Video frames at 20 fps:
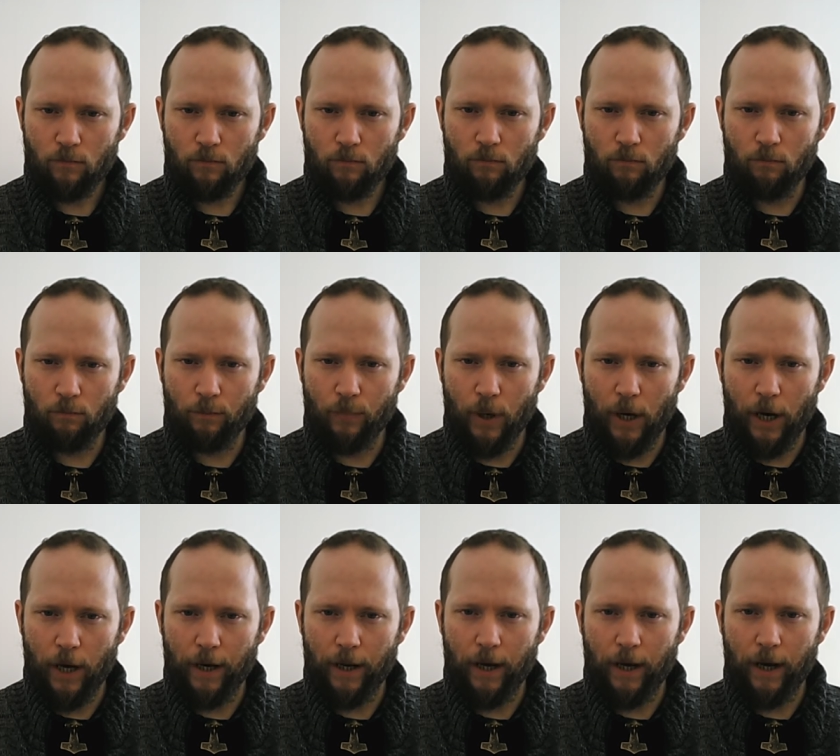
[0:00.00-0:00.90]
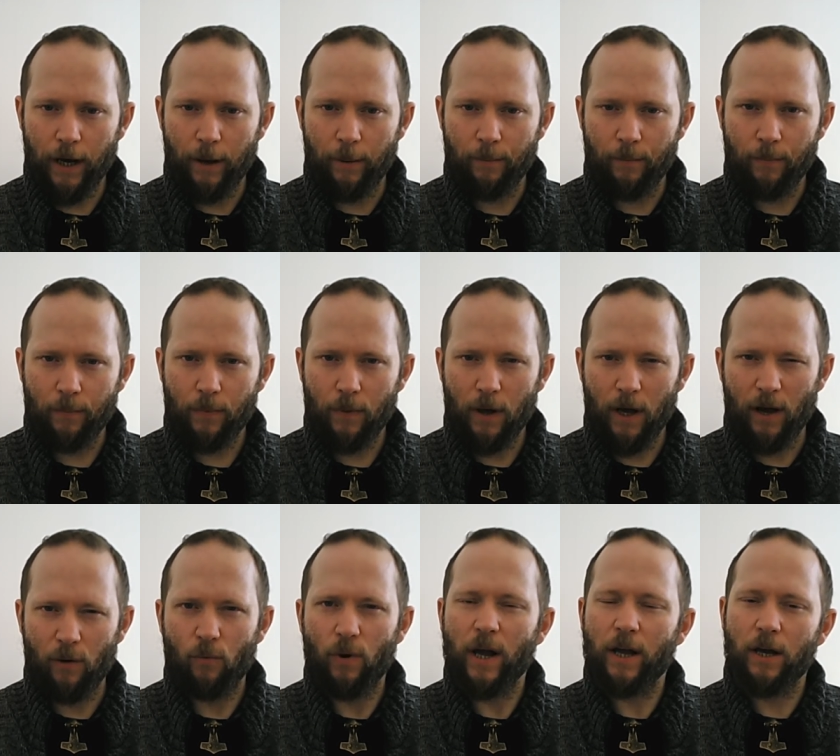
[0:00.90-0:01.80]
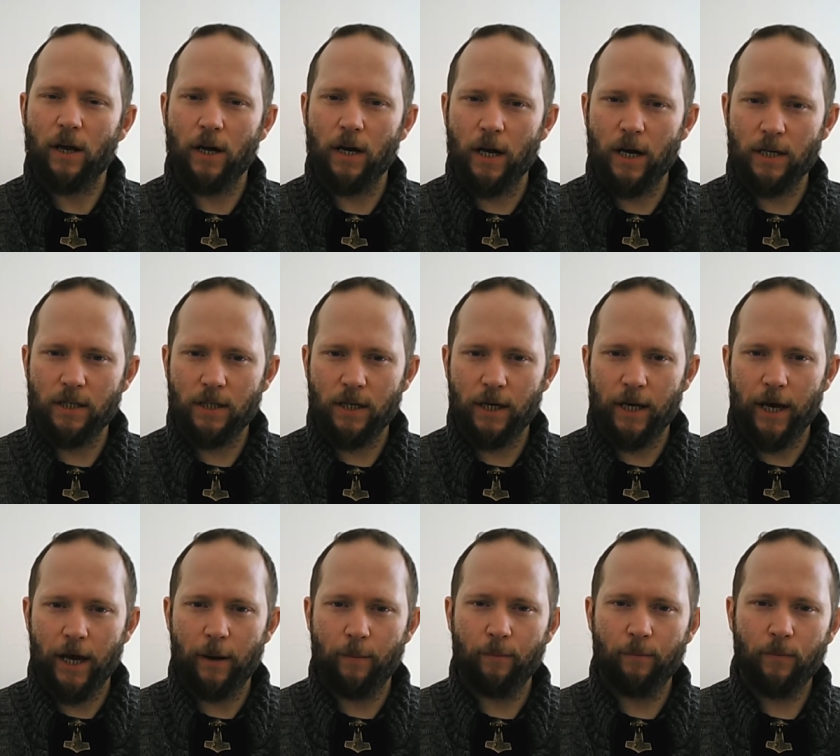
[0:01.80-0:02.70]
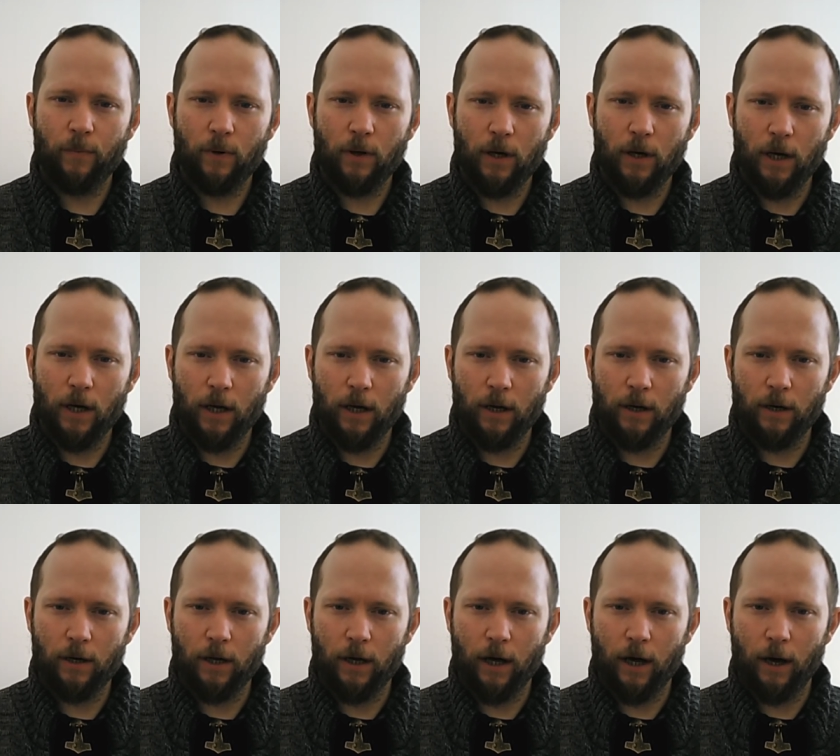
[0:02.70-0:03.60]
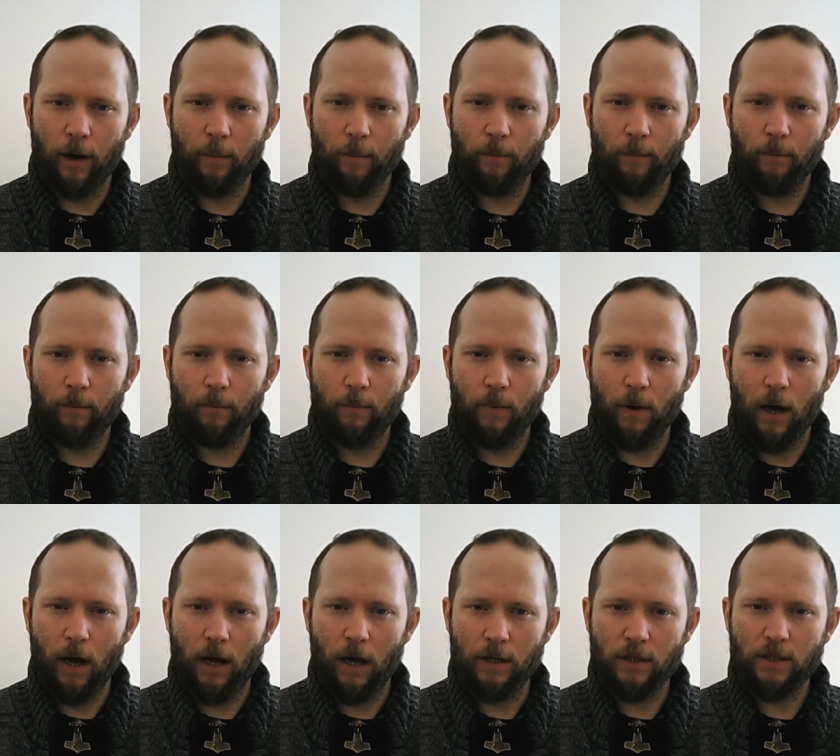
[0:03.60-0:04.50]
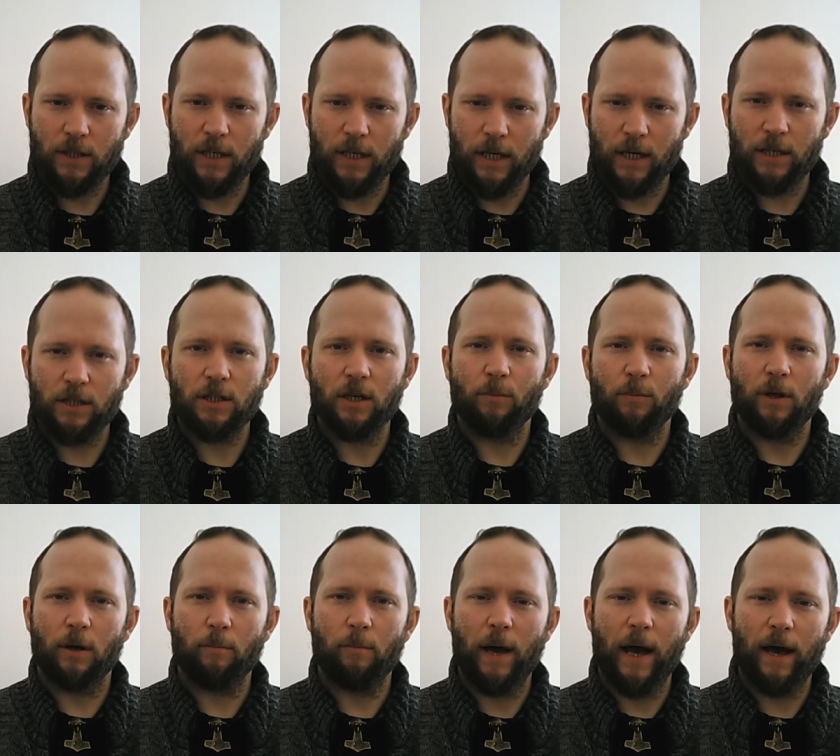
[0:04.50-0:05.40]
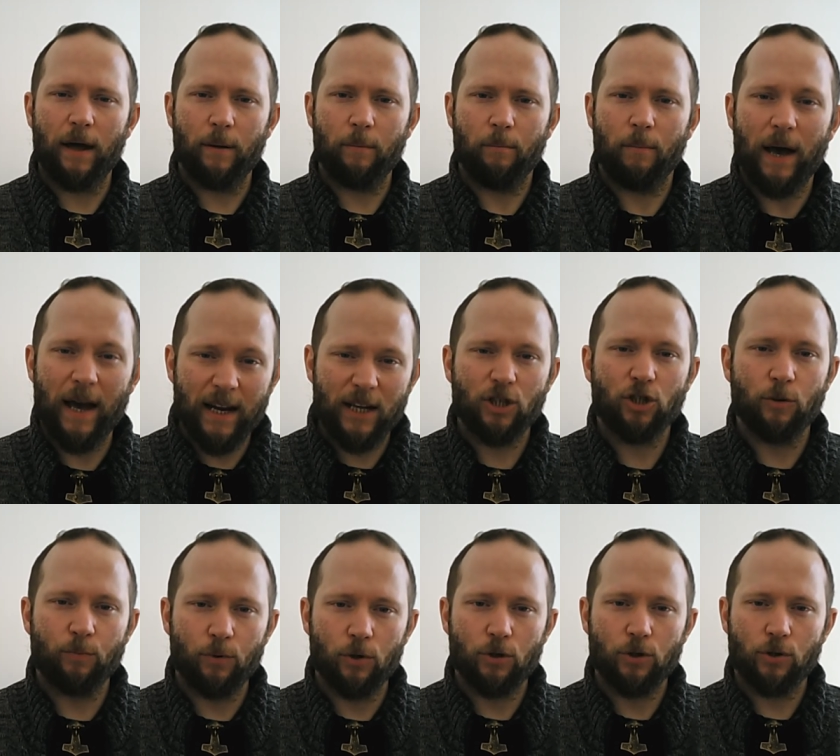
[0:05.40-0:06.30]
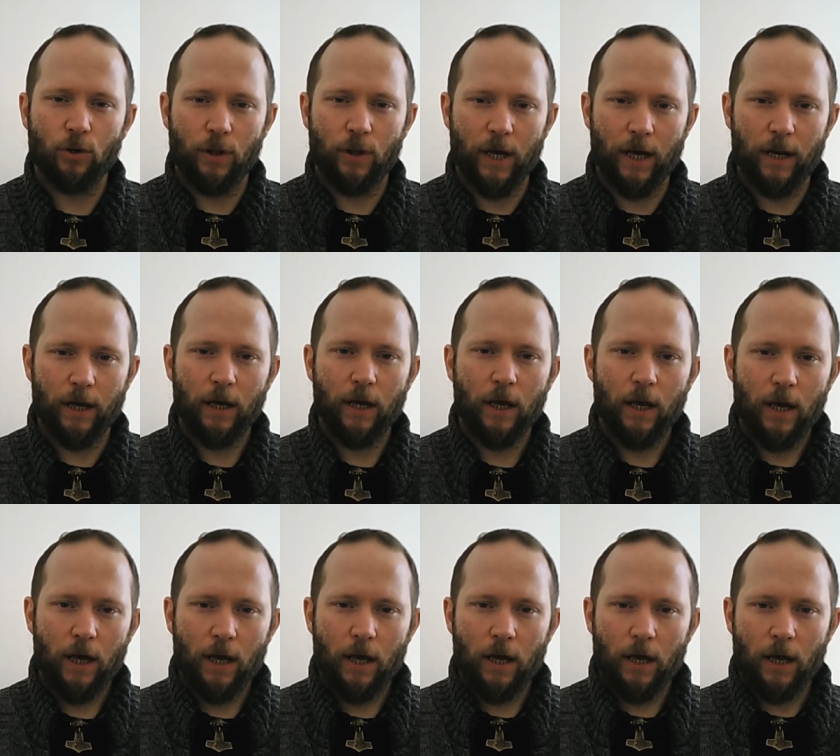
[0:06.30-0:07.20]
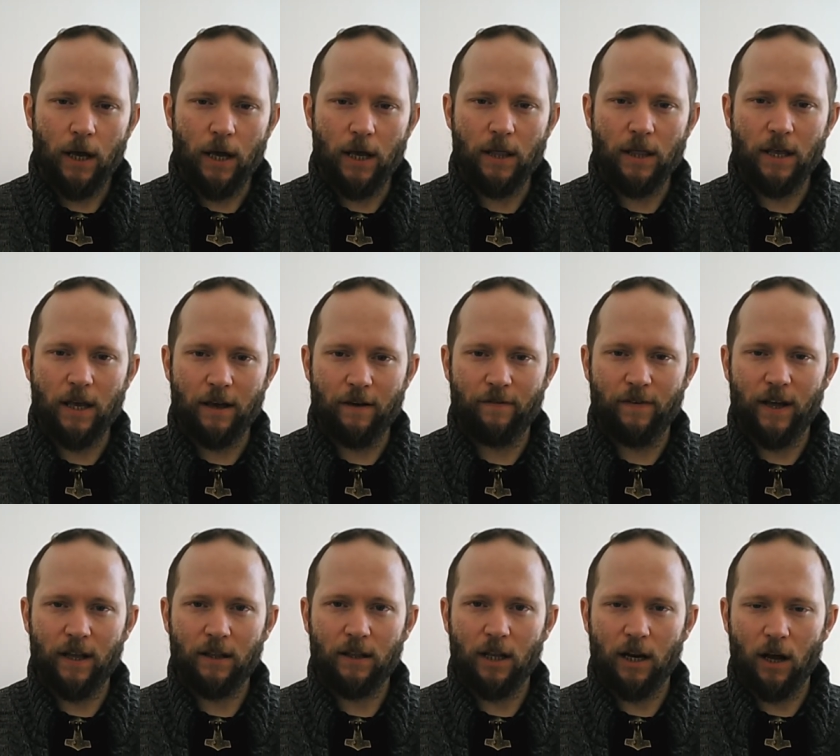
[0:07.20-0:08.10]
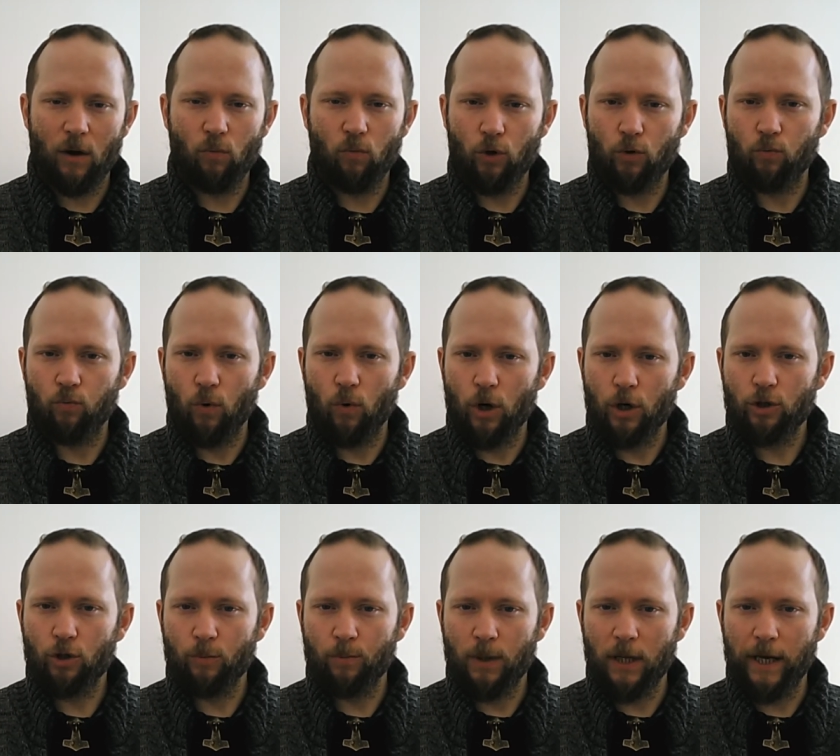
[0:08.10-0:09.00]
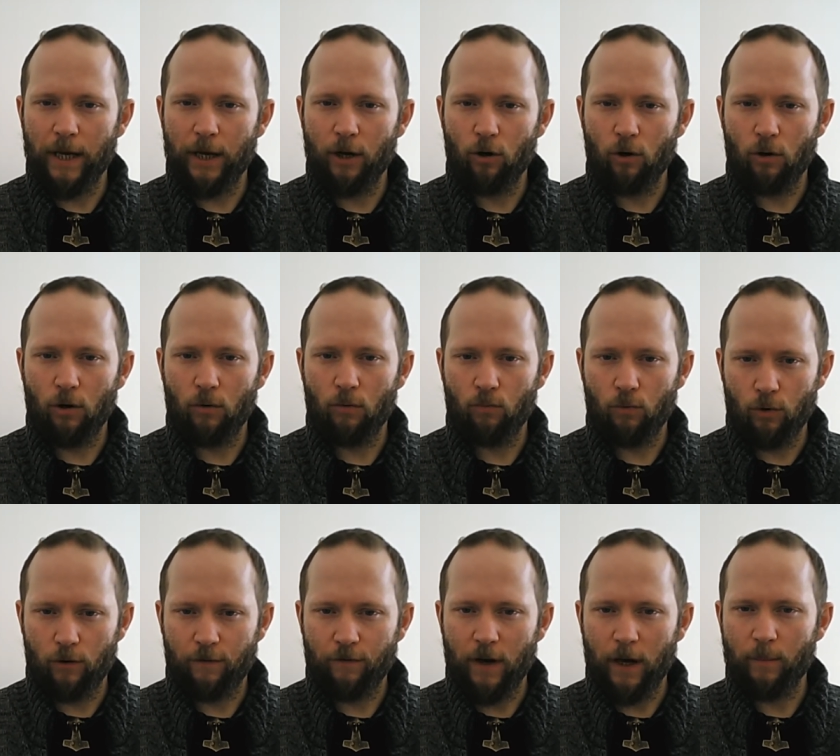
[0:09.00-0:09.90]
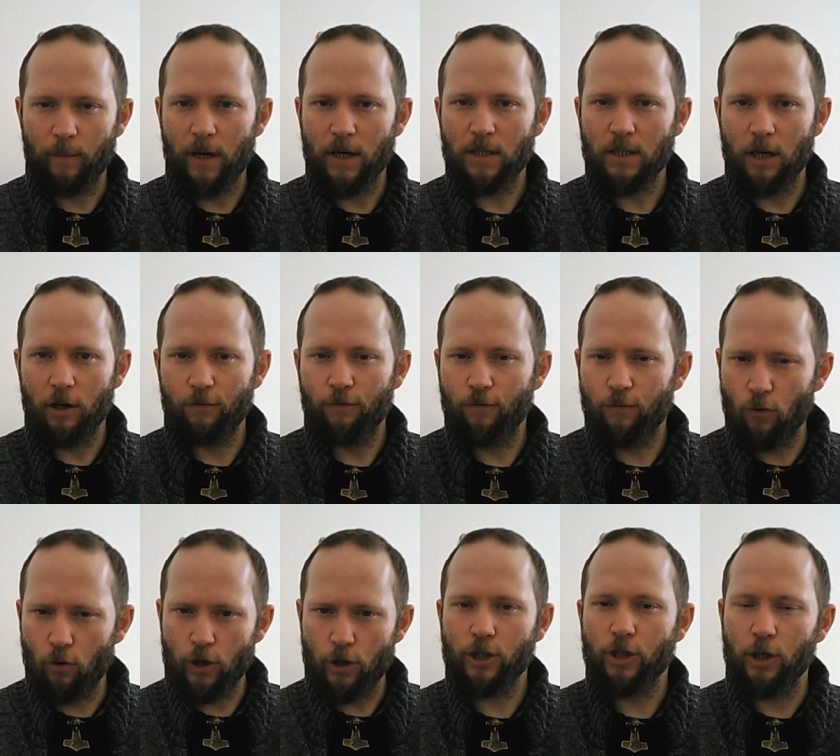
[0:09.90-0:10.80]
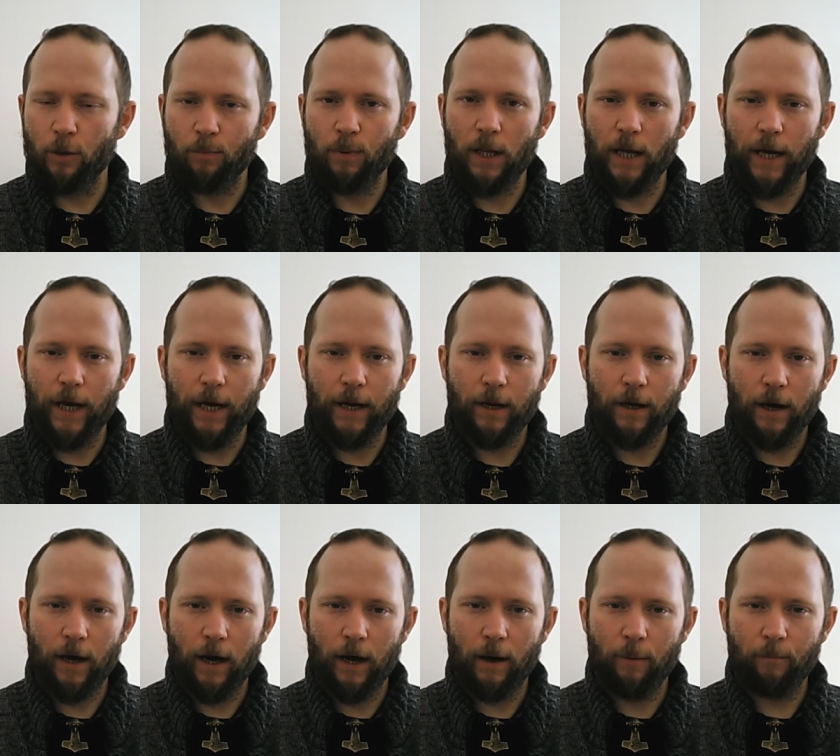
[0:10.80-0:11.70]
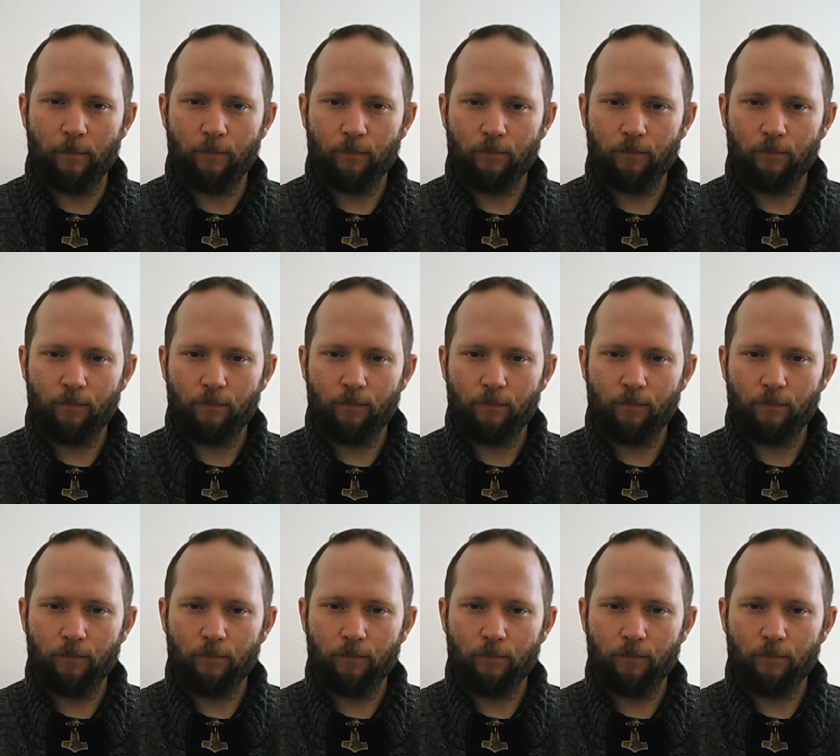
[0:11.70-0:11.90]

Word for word: but um, I recognize the game and uh, I see it as something ma- manageable so that in the event that I would want to play it or would find myself forced to play it, um,